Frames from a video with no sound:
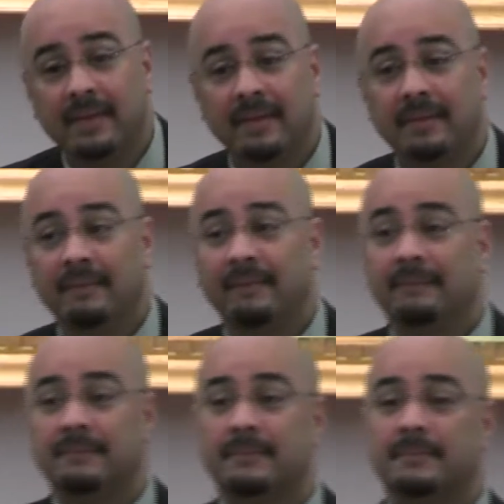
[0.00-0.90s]

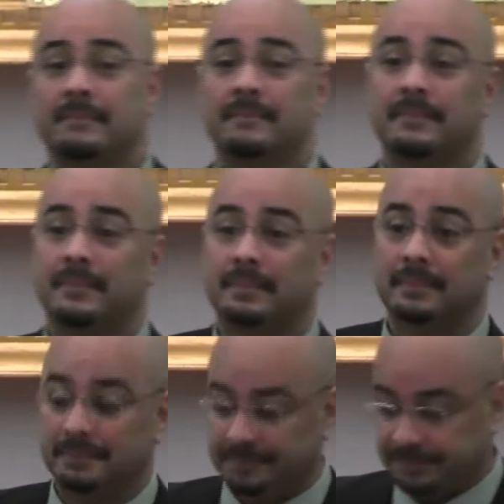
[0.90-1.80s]

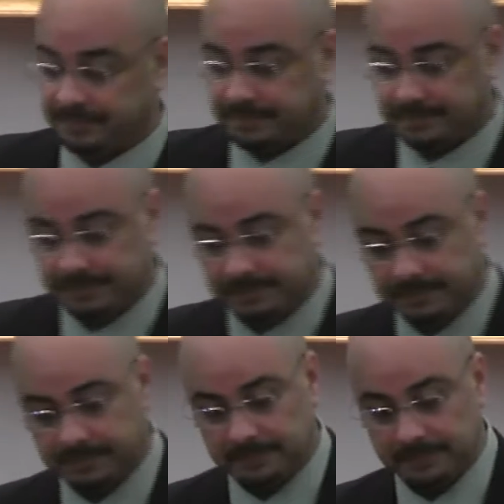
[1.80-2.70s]

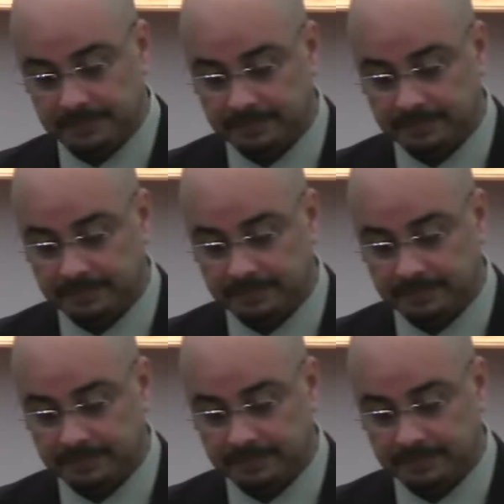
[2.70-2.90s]
Nothing is said.